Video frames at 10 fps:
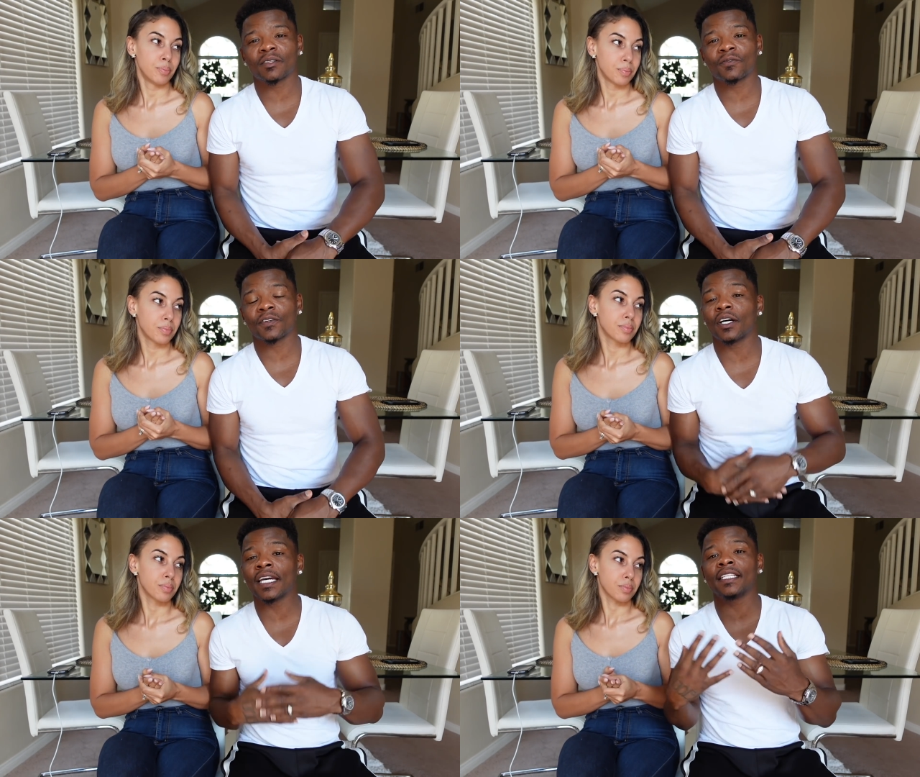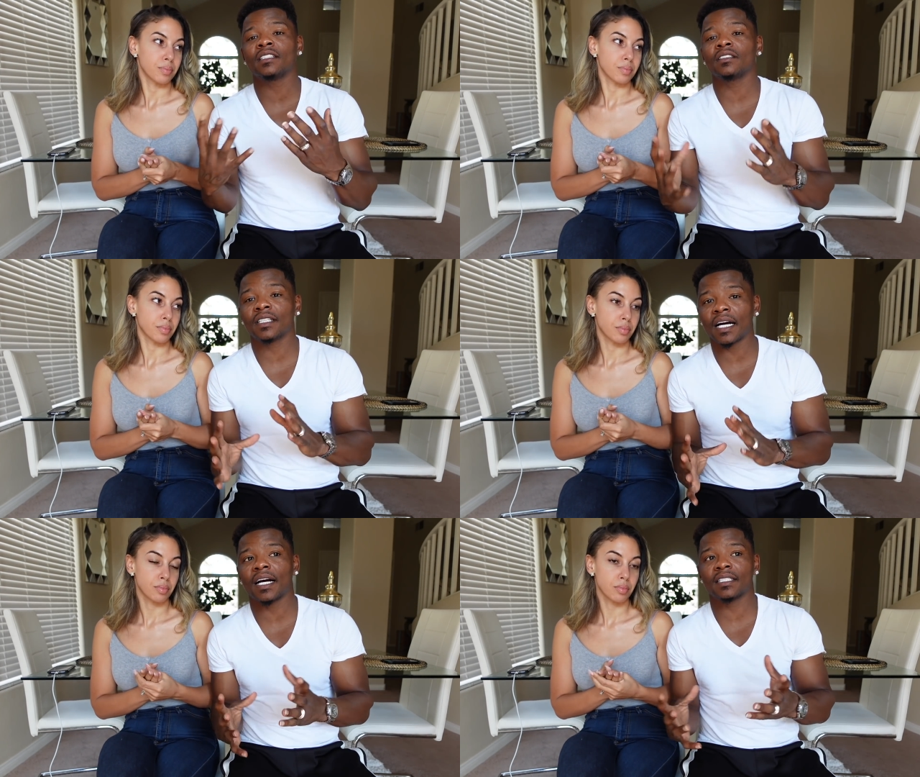Speaker 1: the film and
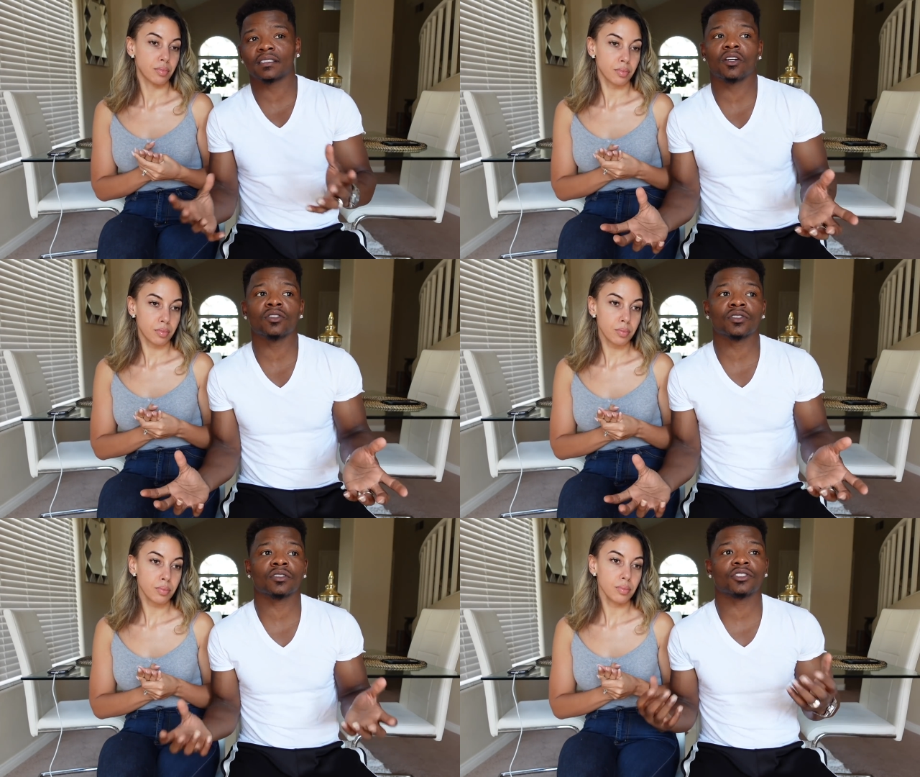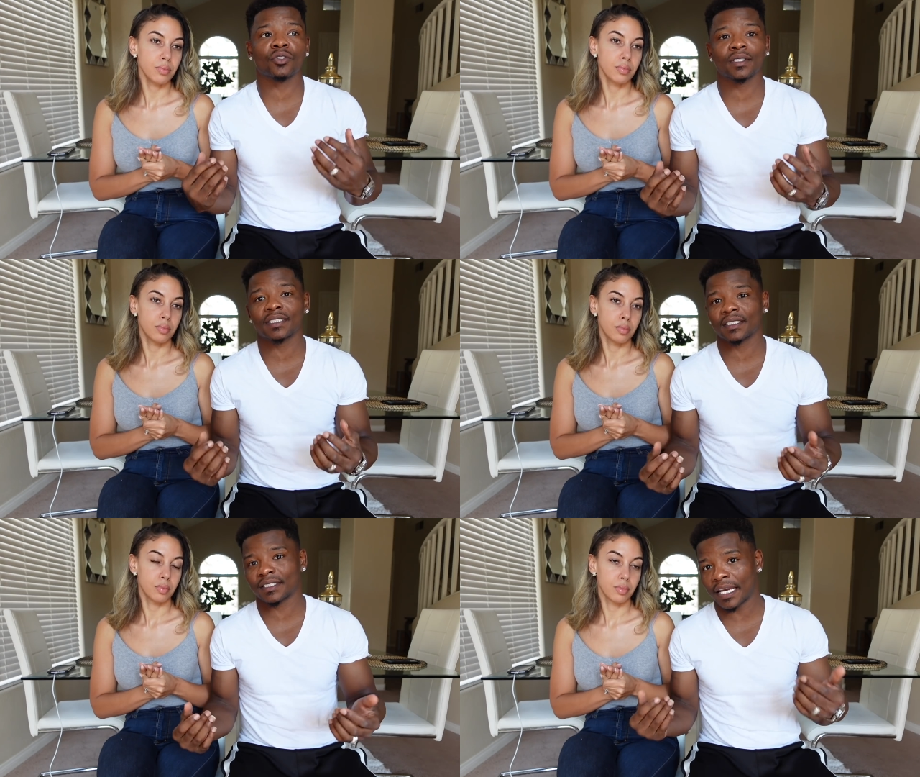guys those are
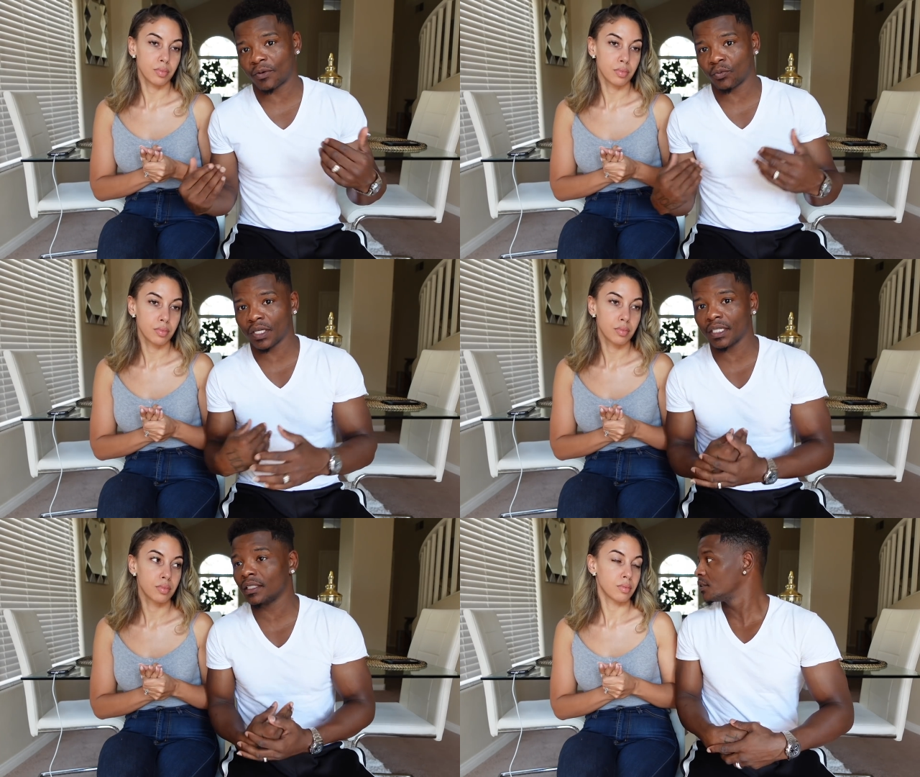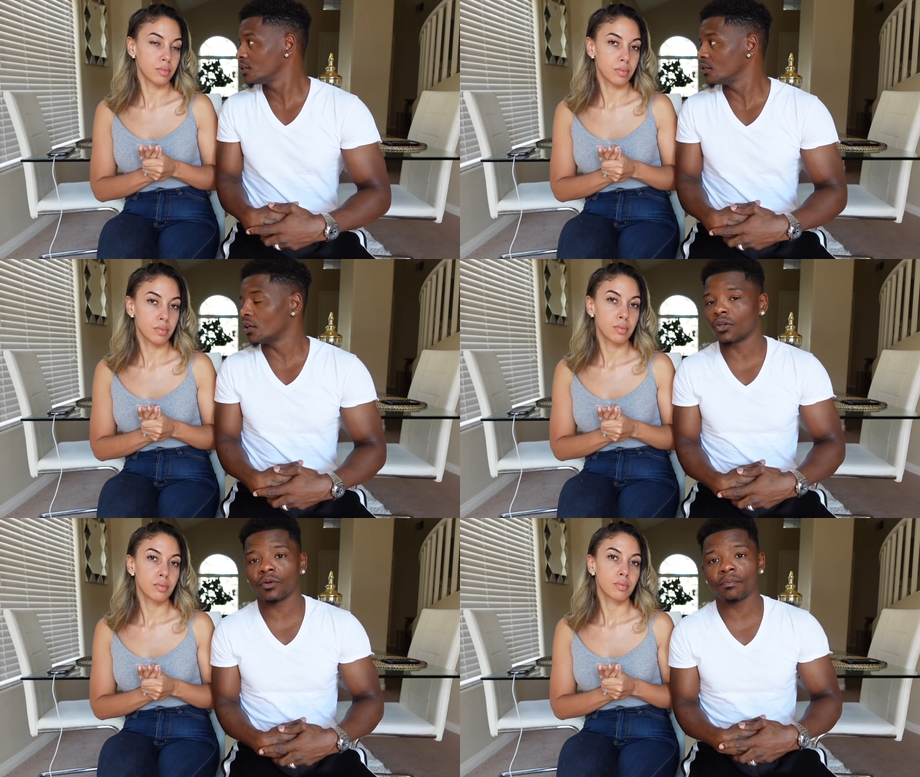choices that we you
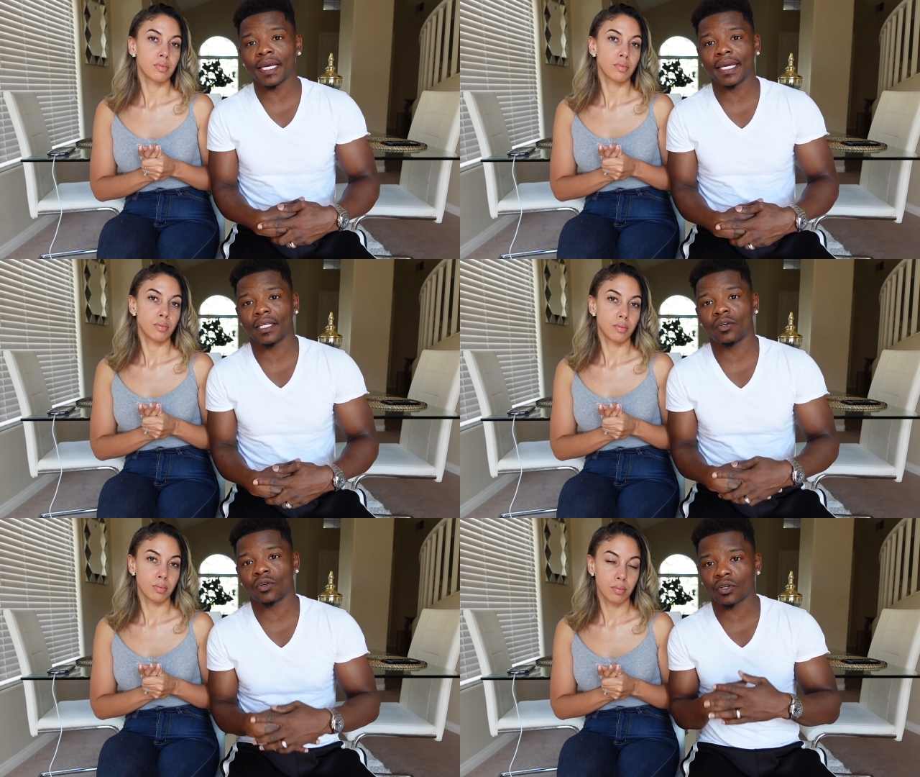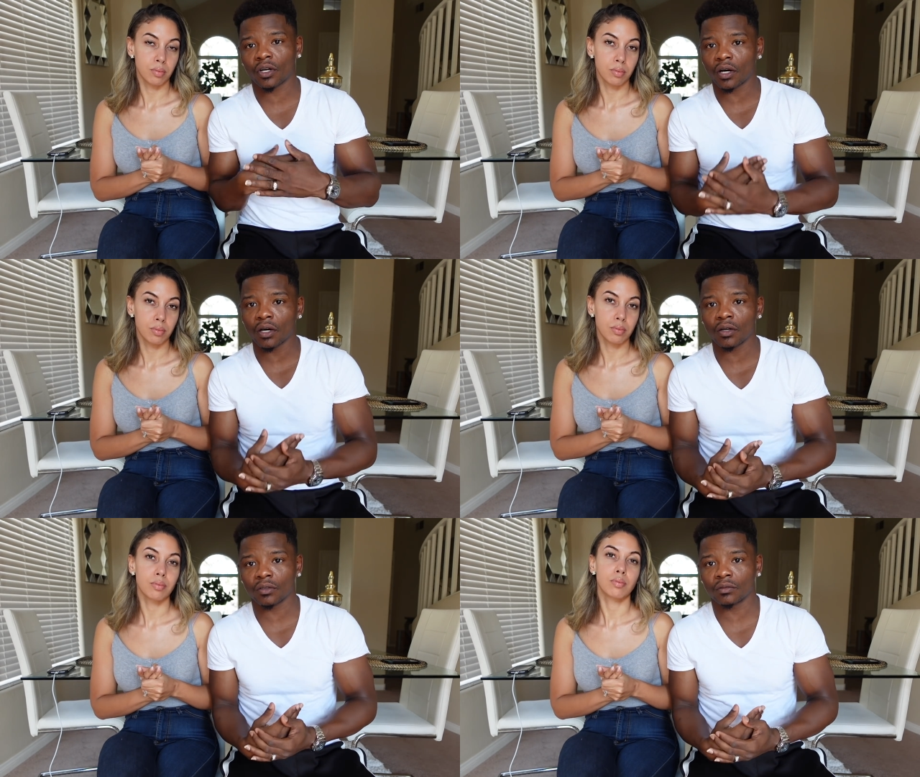know made on our
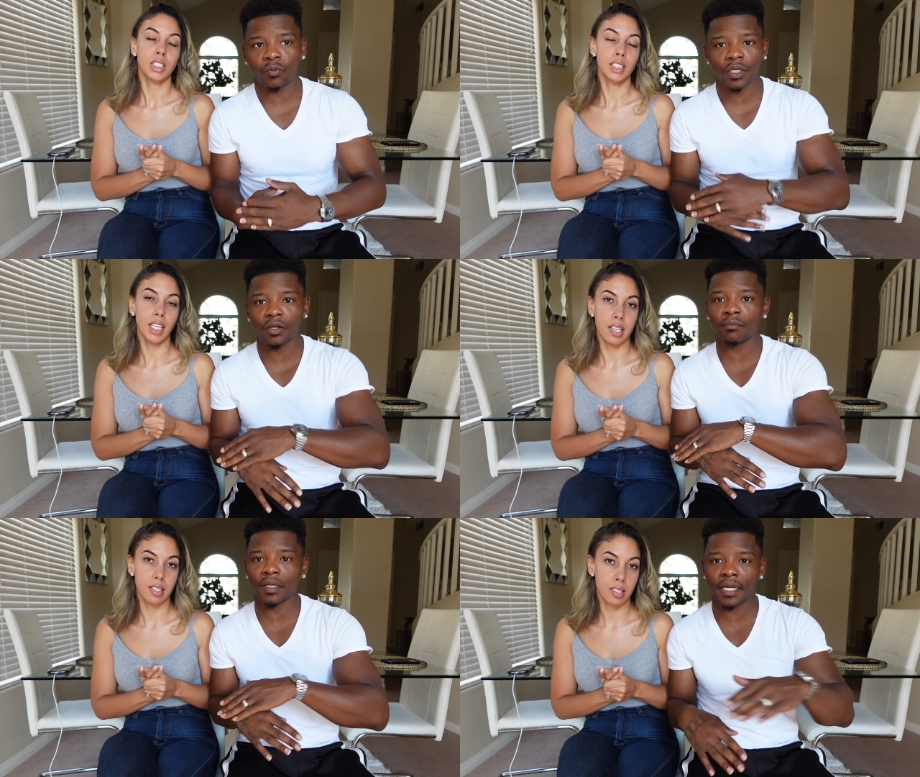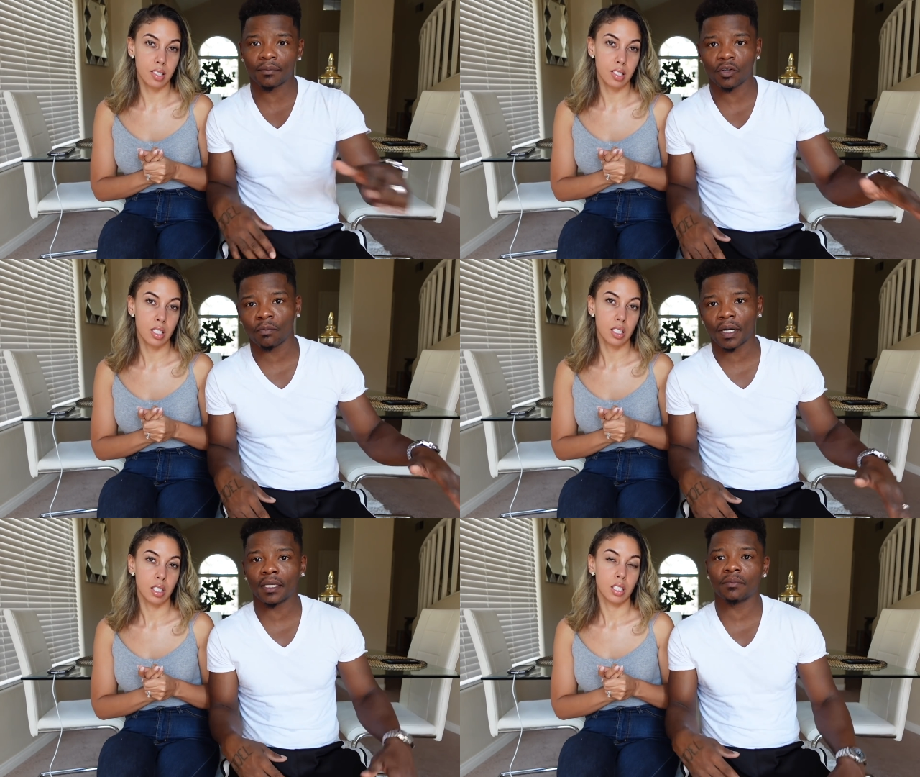own we don't blame
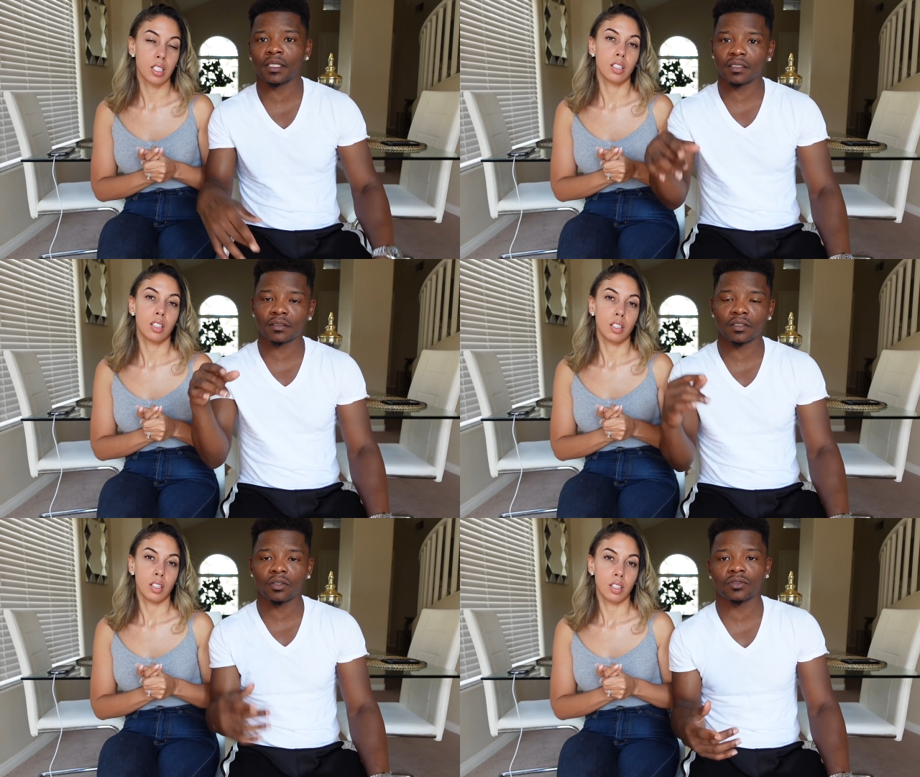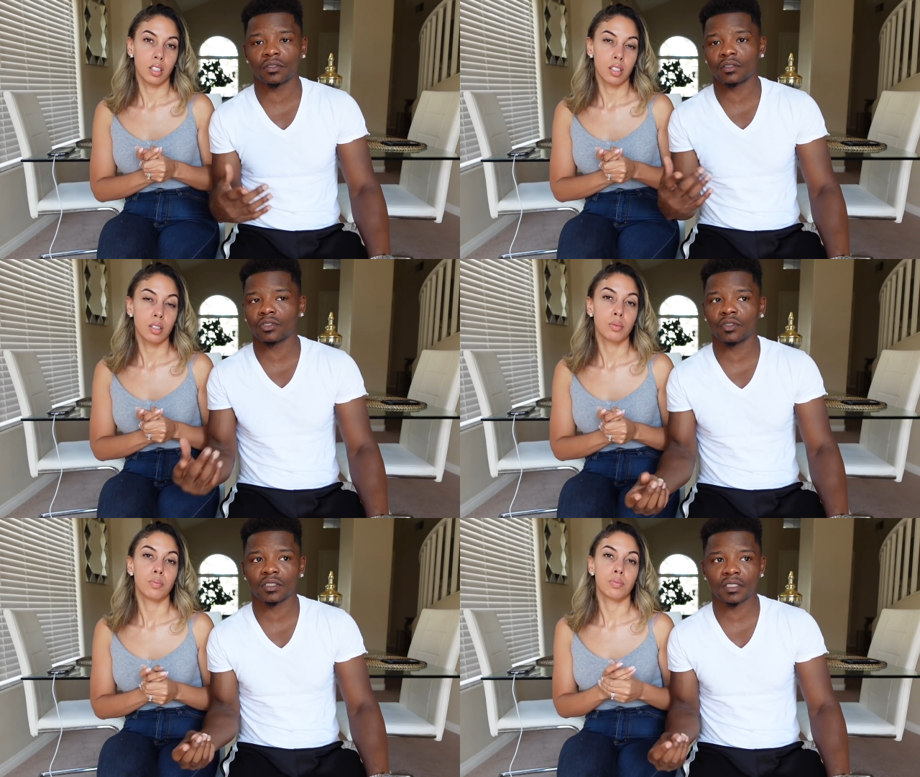nobody because those are the
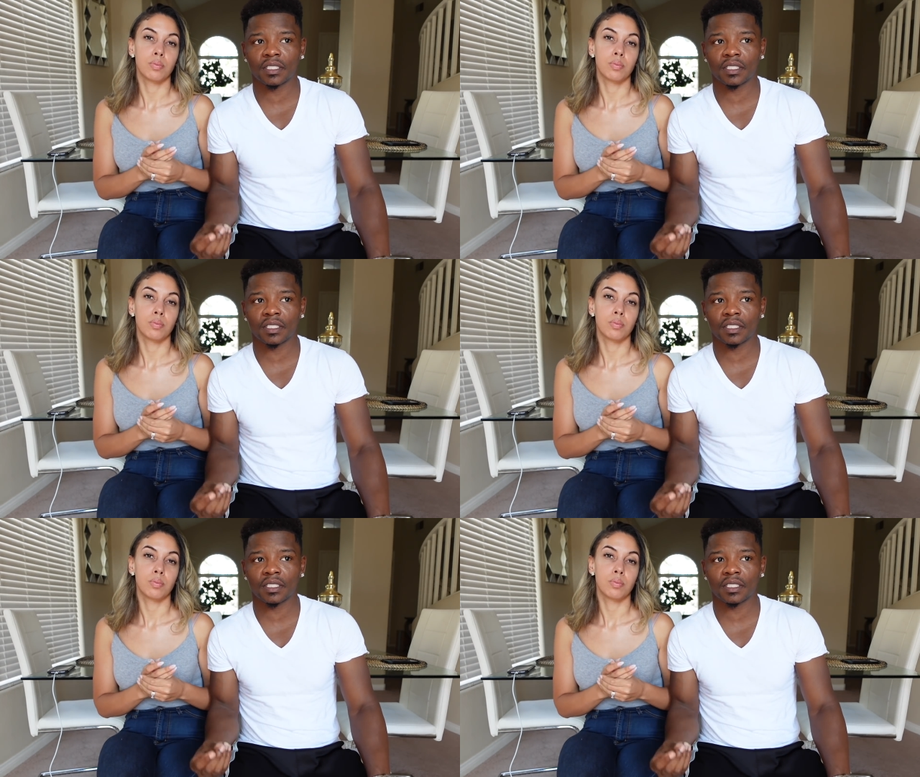choices